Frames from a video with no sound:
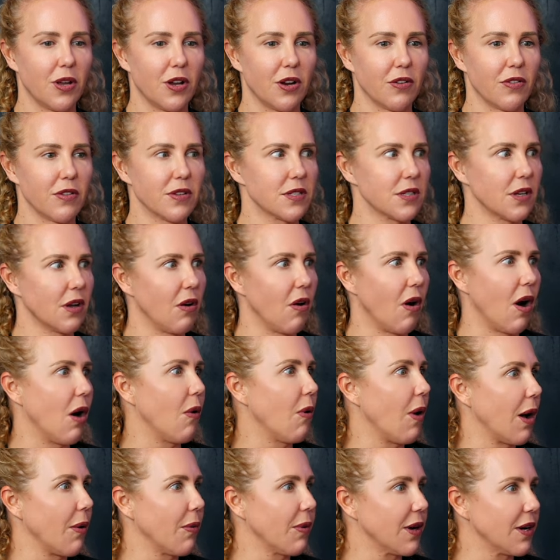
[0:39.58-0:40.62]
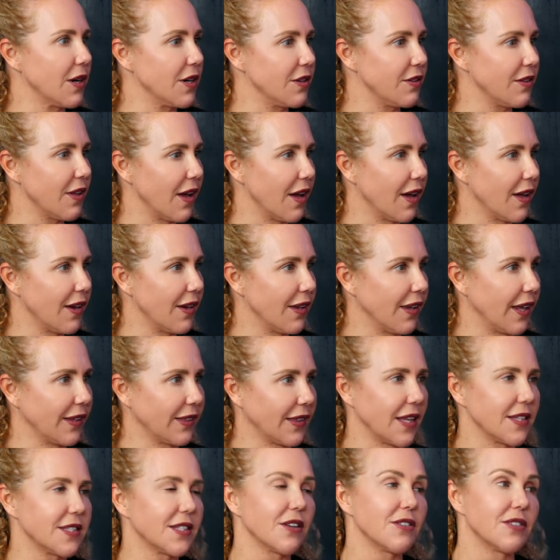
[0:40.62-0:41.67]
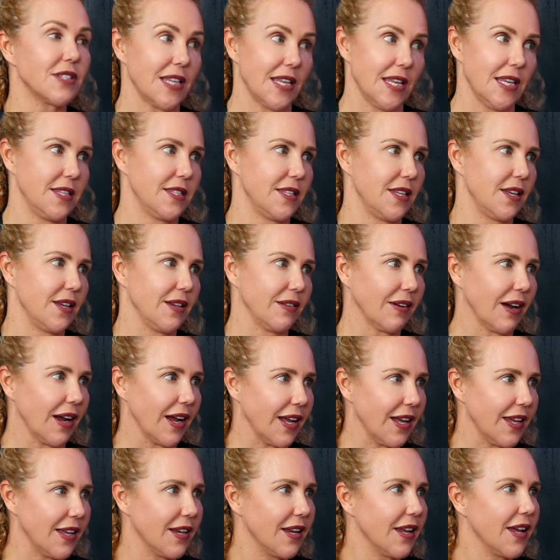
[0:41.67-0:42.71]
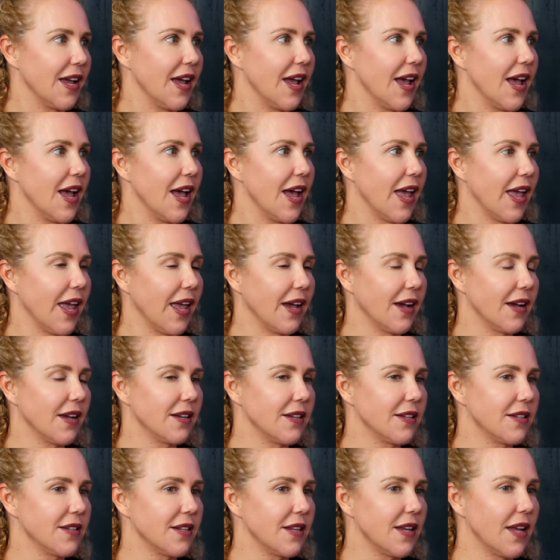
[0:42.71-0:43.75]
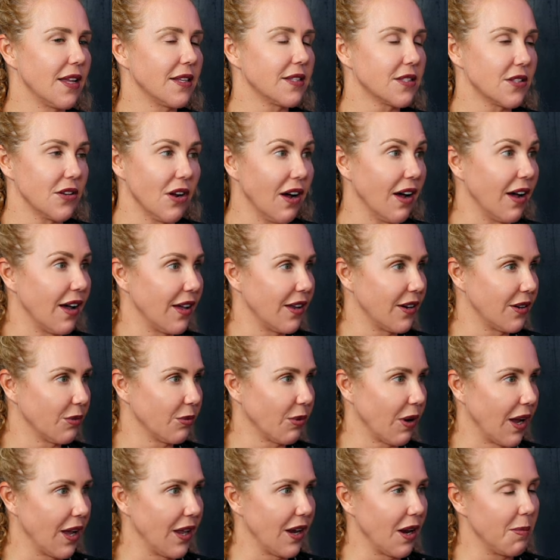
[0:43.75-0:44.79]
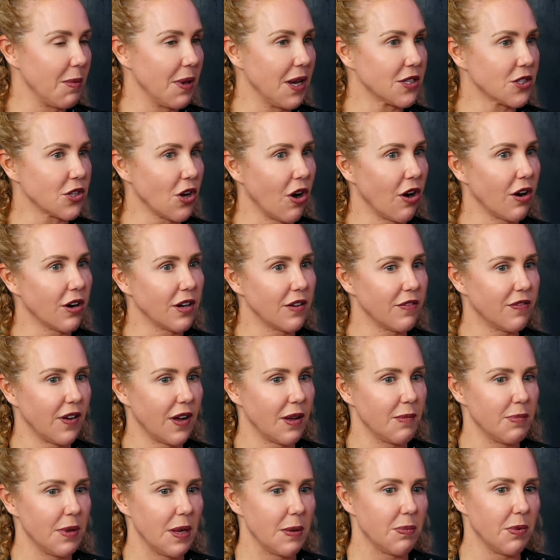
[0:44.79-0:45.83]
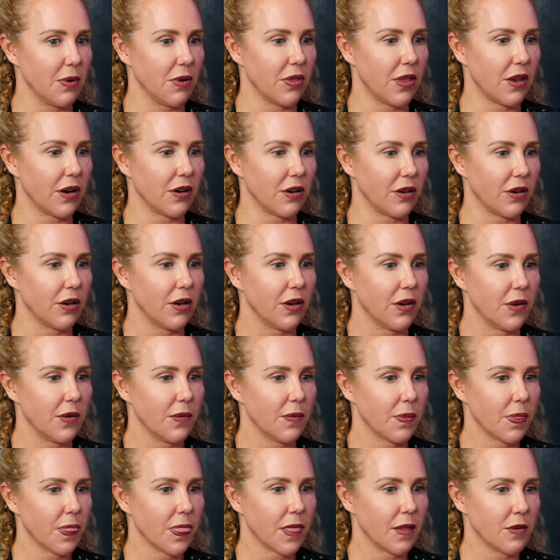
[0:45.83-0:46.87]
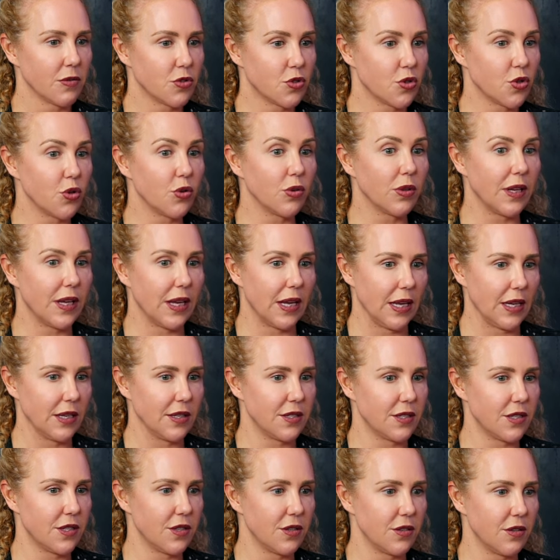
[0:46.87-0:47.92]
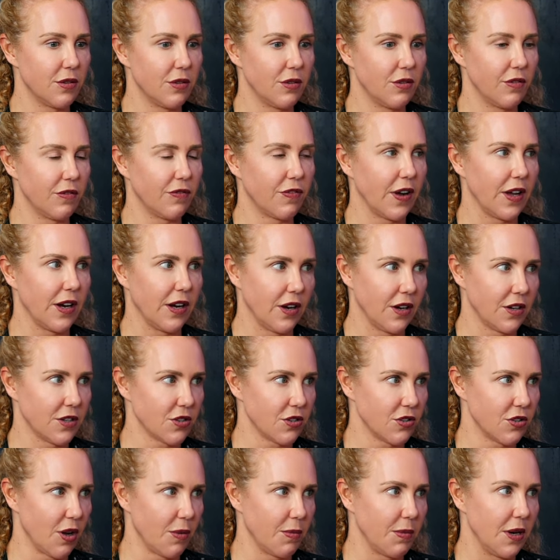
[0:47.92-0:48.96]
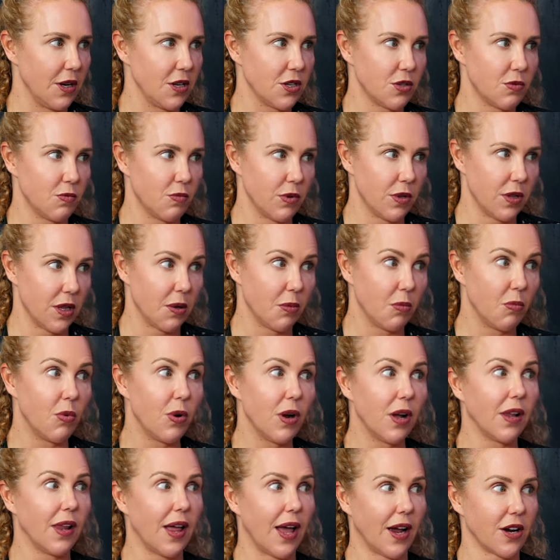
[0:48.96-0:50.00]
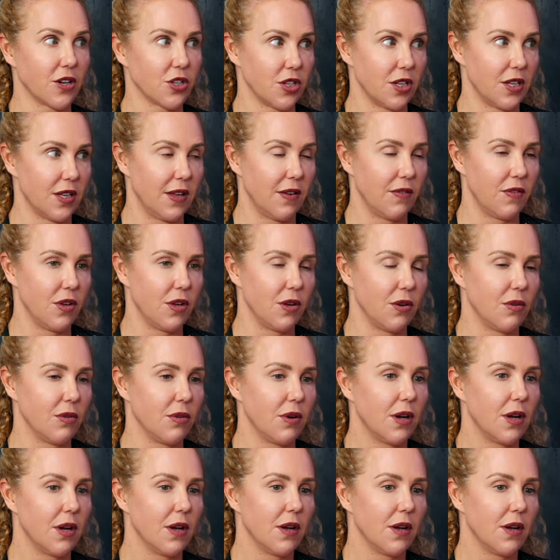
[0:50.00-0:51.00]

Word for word: hear this and go, Oh, I want to do that. Like, mm-hmm. that sounds mm-hmm. easy, right? Yeah. And it's not, right? I mean, it's hard to find people that are truly into financial domination where they will actually give you